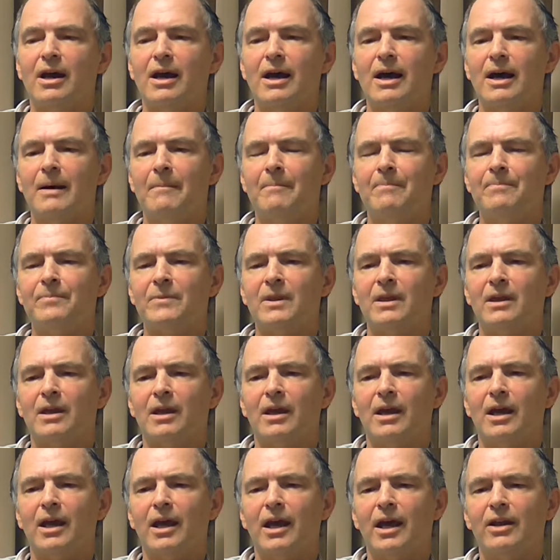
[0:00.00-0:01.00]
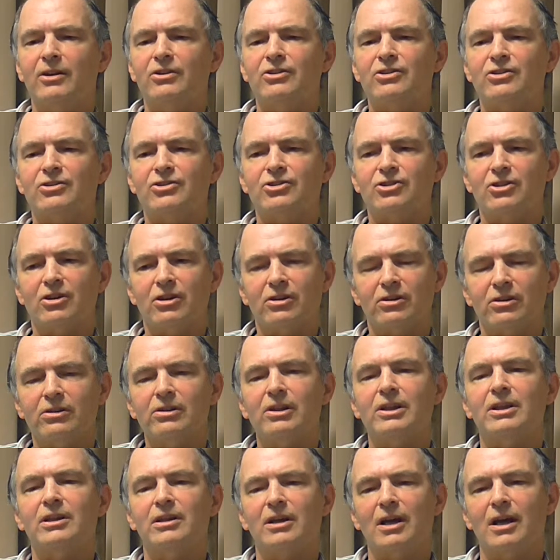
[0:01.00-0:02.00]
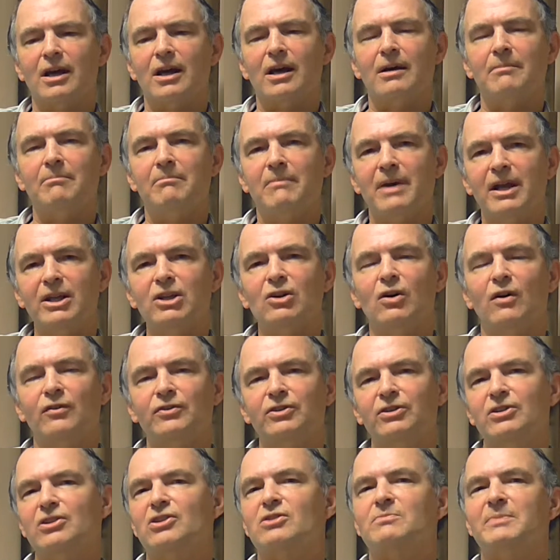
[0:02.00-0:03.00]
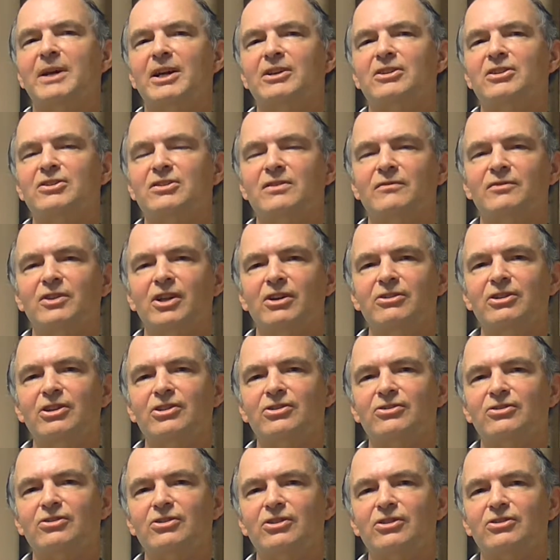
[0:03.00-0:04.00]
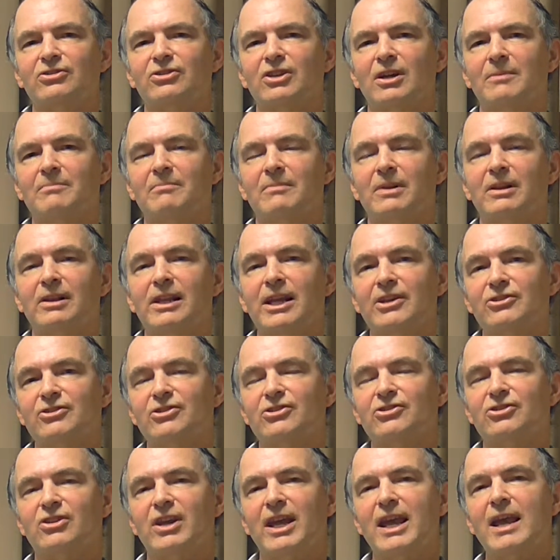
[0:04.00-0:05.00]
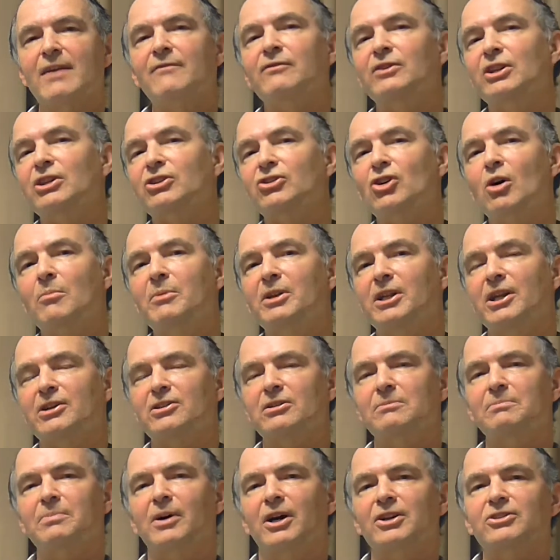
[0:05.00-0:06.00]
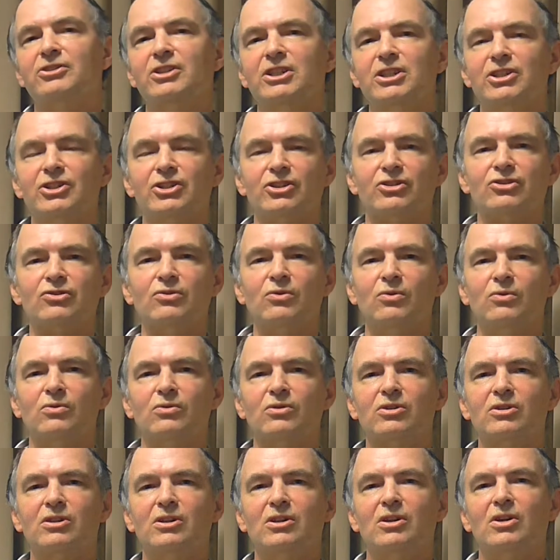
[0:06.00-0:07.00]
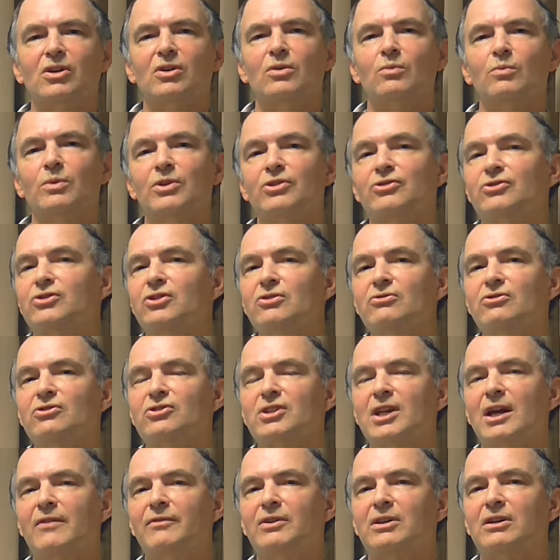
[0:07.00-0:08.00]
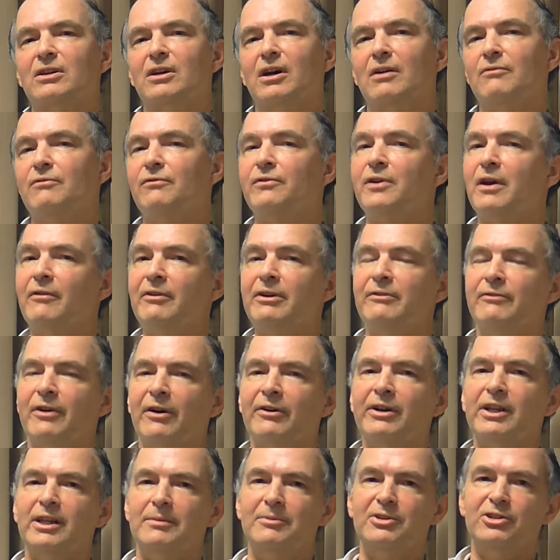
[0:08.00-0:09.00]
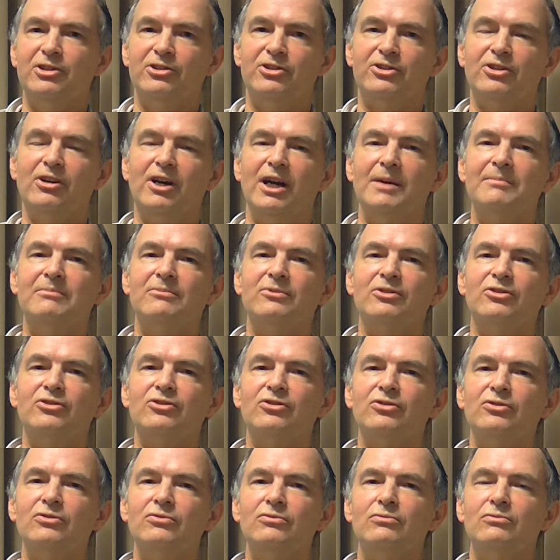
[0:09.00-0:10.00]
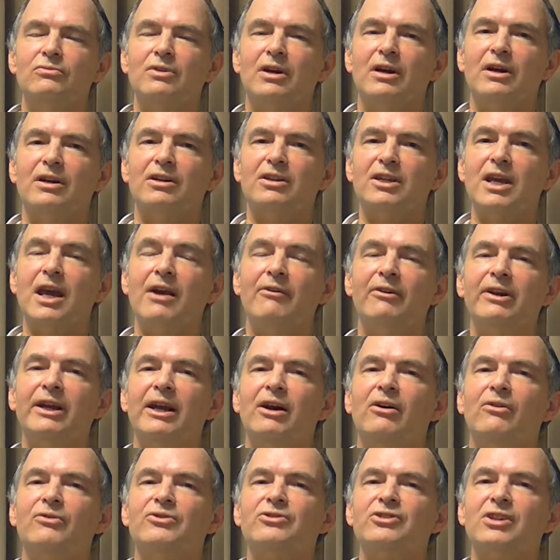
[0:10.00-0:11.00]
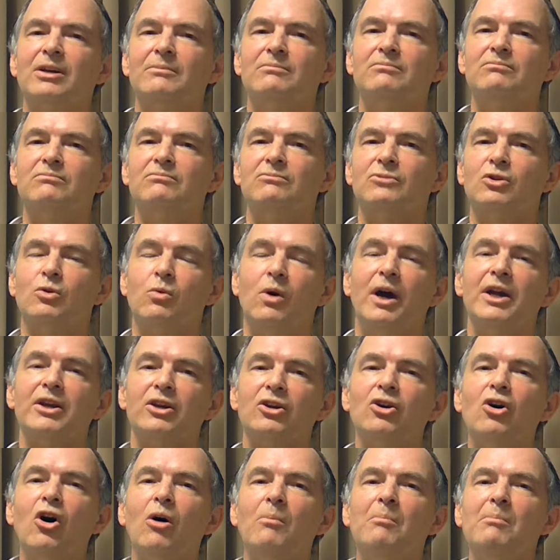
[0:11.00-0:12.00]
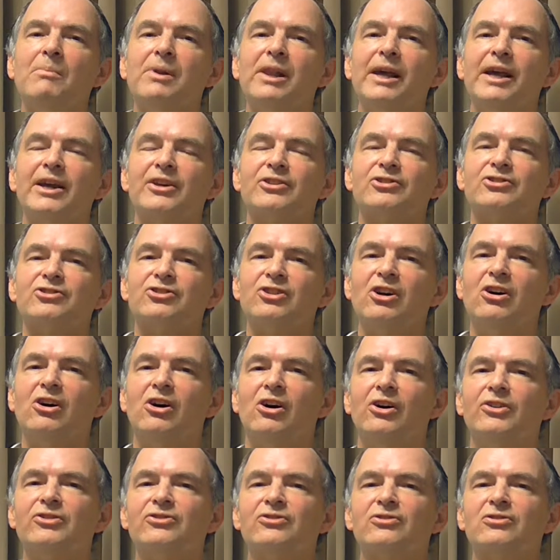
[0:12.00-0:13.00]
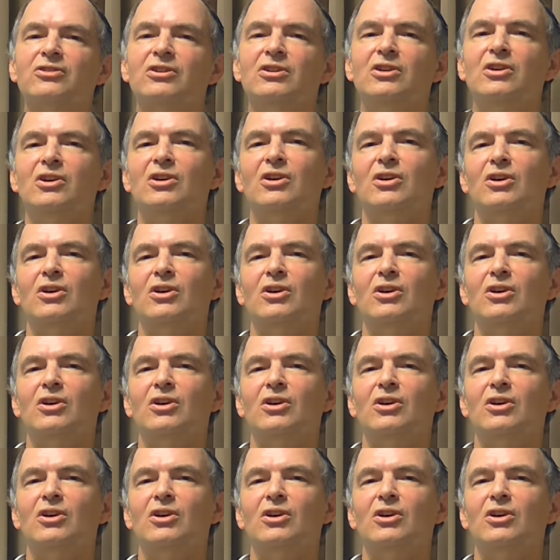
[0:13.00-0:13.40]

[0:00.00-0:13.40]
and certainly many Ofsted inspectors have noticed that lessons are heavily dominated by teacher talk, with students having a very, very limited time to carry out some quite complex task,